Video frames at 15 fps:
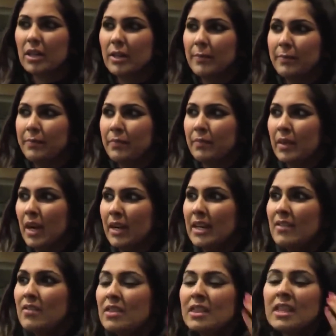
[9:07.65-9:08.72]
I
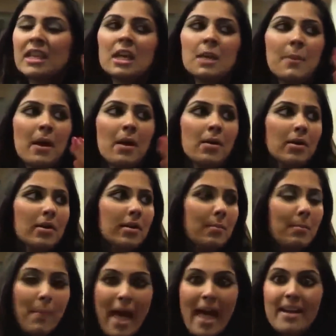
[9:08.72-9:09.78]
didn't even think
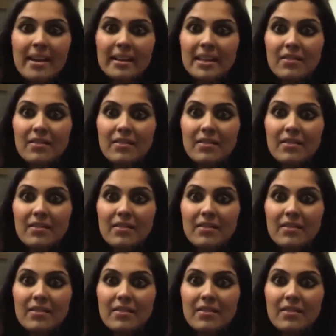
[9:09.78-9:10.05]
about men.